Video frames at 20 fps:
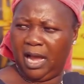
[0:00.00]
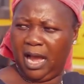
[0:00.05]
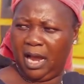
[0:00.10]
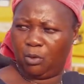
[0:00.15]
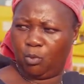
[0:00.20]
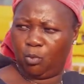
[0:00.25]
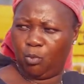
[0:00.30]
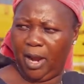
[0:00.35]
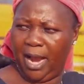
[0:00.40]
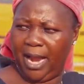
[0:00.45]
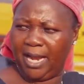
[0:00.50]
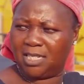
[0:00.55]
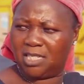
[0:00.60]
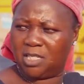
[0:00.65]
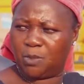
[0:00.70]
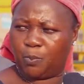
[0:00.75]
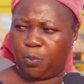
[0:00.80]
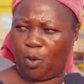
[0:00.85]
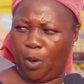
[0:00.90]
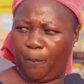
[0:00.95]
and wear
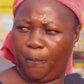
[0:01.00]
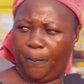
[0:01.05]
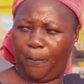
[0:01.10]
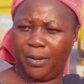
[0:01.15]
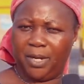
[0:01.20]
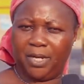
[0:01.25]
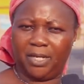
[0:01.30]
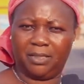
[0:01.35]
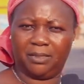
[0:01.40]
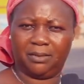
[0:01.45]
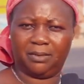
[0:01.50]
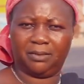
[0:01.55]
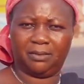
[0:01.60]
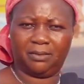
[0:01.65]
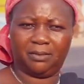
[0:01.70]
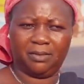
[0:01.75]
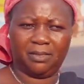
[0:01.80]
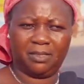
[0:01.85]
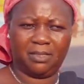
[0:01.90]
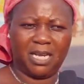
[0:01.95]
it properly,
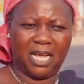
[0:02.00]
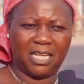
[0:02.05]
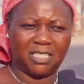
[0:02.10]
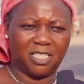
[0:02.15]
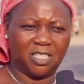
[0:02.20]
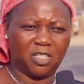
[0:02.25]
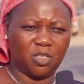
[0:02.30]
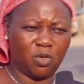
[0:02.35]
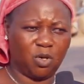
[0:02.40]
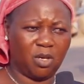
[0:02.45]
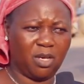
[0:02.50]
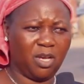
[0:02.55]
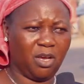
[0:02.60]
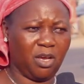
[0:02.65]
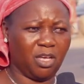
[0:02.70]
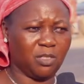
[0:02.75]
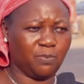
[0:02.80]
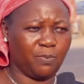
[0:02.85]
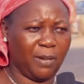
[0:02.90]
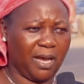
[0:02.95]
that is only
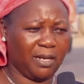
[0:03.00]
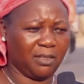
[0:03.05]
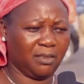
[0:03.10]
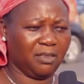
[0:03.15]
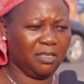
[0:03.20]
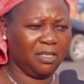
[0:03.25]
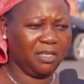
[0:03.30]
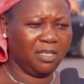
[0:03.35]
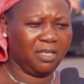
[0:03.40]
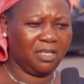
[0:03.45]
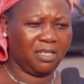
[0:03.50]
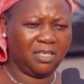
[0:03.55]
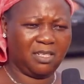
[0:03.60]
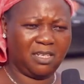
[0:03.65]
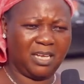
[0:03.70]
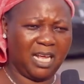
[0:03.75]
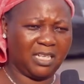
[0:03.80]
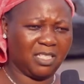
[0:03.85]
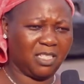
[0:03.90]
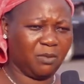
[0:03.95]
husband
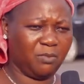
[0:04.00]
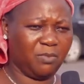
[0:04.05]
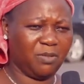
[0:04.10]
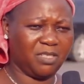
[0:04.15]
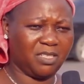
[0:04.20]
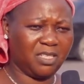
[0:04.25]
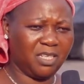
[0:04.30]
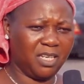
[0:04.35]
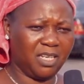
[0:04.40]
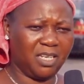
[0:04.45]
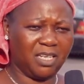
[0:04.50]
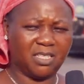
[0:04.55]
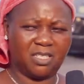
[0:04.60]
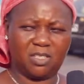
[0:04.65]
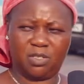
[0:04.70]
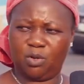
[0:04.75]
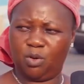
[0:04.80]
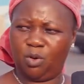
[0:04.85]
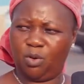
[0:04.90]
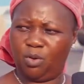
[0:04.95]
that will be seeing it,
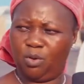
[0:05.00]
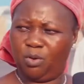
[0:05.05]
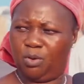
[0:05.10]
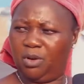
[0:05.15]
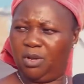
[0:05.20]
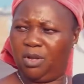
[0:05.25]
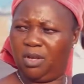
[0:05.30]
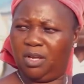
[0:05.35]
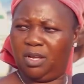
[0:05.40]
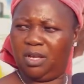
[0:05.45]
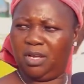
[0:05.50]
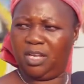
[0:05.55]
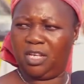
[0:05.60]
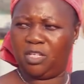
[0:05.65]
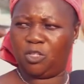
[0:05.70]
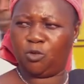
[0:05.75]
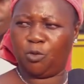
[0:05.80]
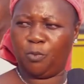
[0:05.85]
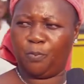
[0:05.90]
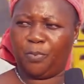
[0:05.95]
so
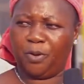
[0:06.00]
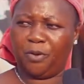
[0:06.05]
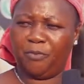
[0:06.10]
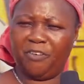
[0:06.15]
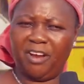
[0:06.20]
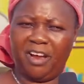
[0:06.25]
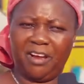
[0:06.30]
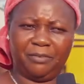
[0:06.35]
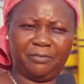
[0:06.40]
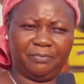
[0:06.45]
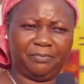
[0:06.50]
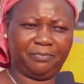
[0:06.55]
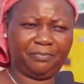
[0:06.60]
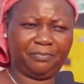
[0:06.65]
it will prefer.